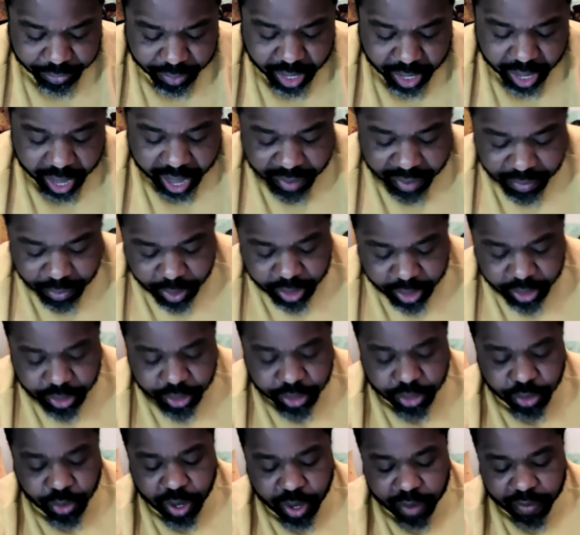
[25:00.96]
I've wondered,
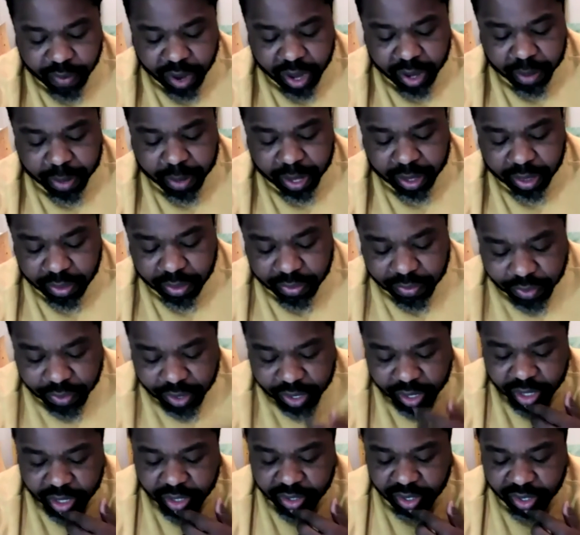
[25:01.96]
do I write about the
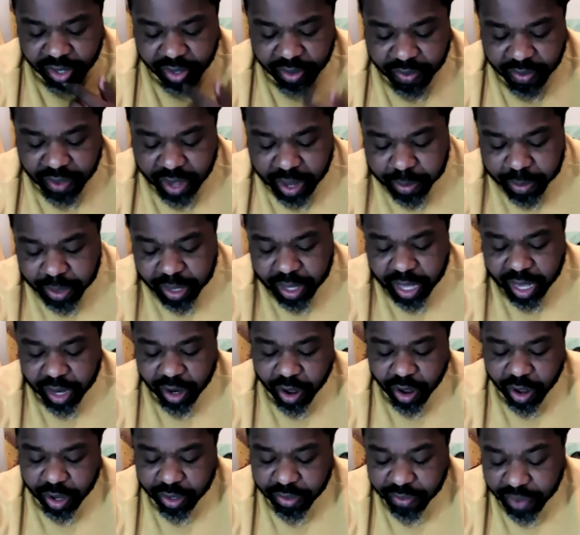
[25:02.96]
friends and the family that
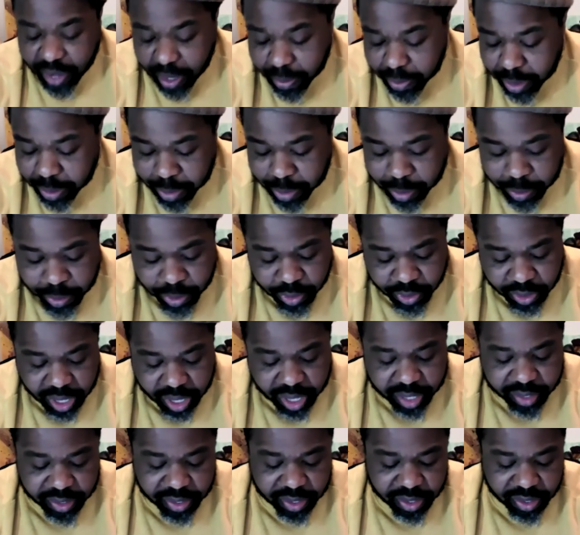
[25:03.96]
lost family members,
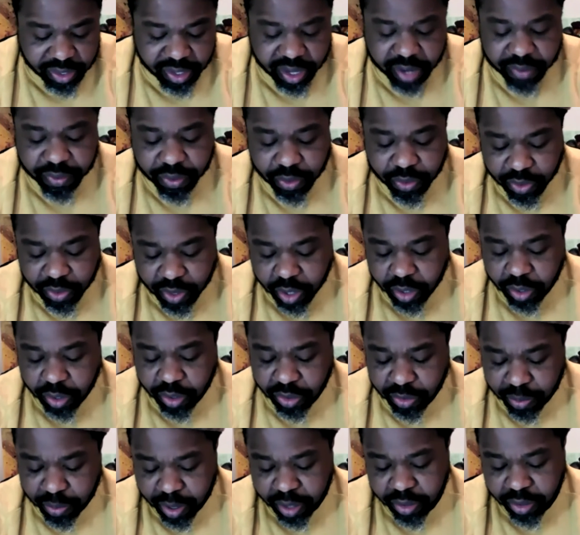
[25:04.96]
cousins, nephews,
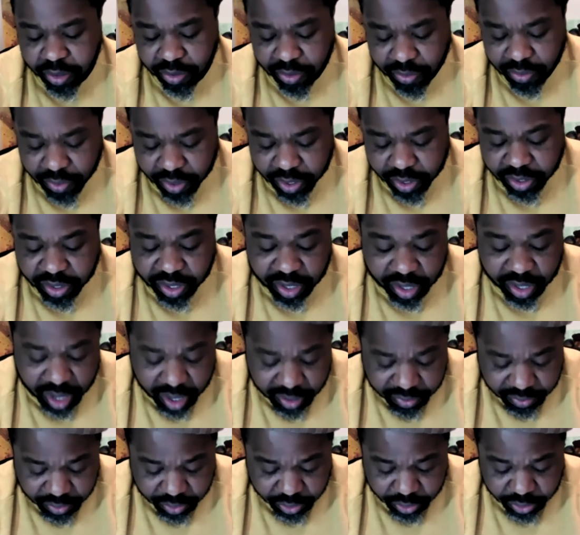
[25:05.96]
uncles, brothers, friends, and
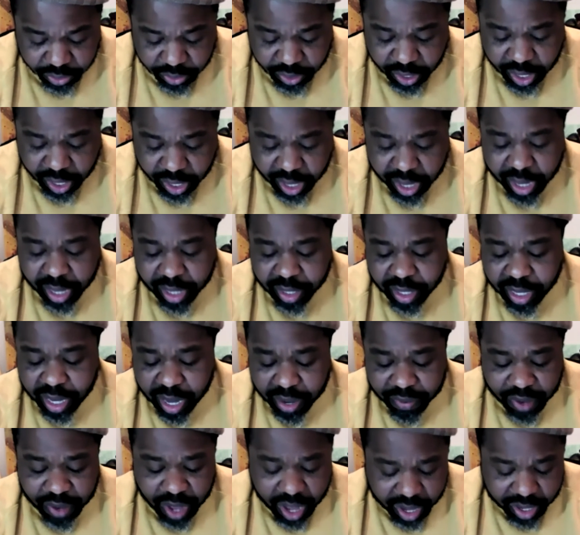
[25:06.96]
lovers that
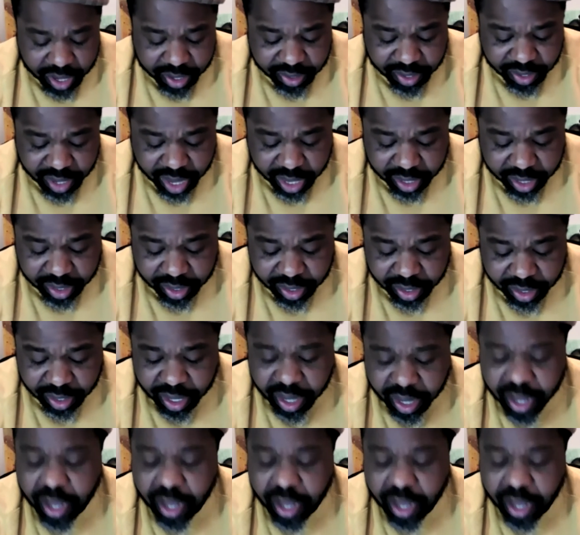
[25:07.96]
I've contacted,